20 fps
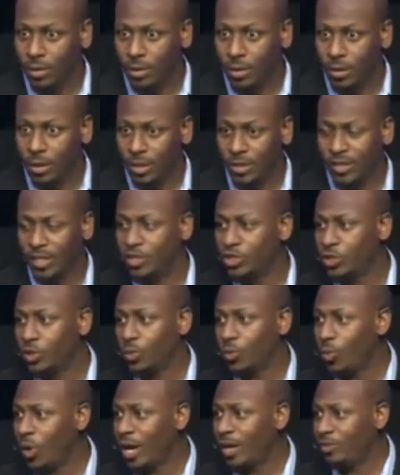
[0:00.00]
And he says, your
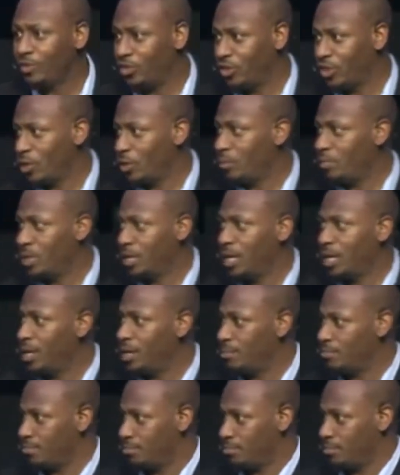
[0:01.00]
wife shall
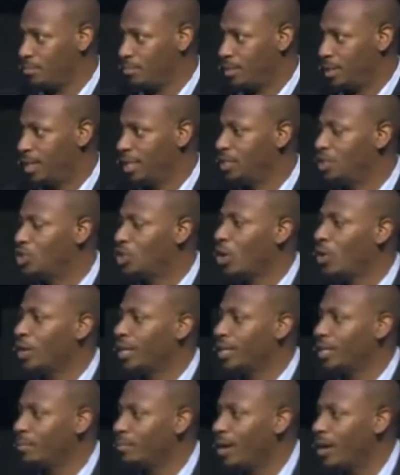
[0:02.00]
become, and he's
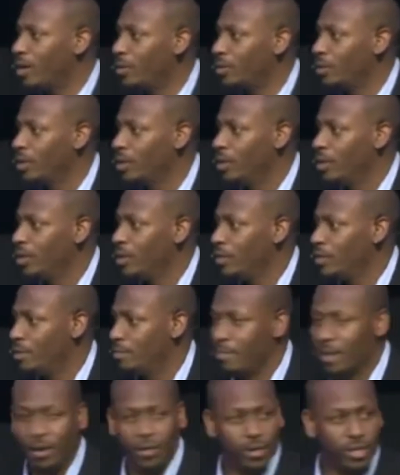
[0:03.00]
talking about the
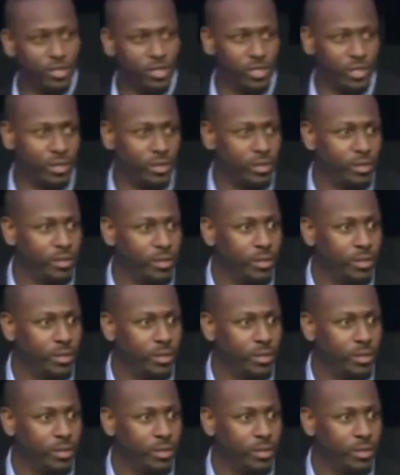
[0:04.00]
marriage.